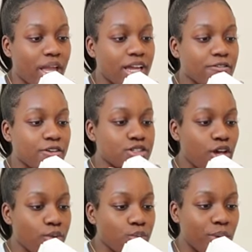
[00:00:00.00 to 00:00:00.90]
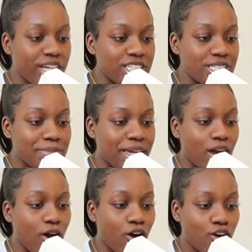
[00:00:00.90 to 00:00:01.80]
If you don't wish to be
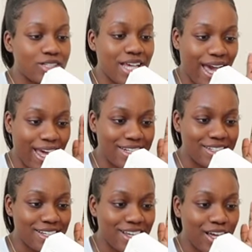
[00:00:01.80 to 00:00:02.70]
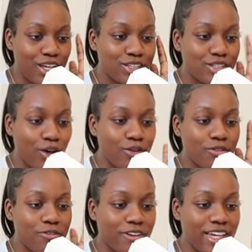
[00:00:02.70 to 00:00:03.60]
a hothead, don't
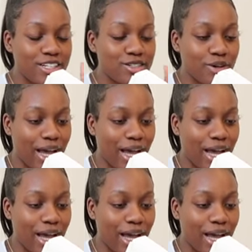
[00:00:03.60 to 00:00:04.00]
feed your